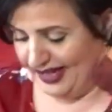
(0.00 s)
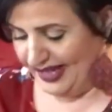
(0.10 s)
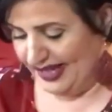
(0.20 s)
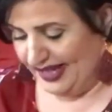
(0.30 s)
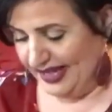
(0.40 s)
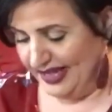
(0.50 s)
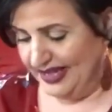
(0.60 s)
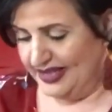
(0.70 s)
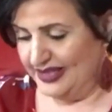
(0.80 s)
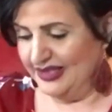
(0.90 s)
says
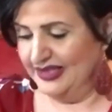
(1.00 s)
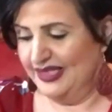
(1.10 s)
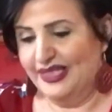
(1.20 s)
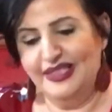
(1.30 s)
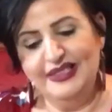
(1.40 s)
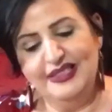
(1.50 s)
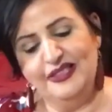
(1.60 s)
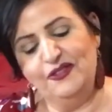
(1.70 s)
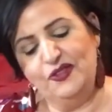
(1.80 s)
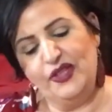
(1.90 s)
dream, I think.
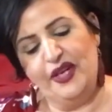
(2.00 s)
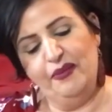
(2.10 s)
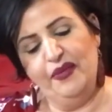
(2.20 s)
Dream.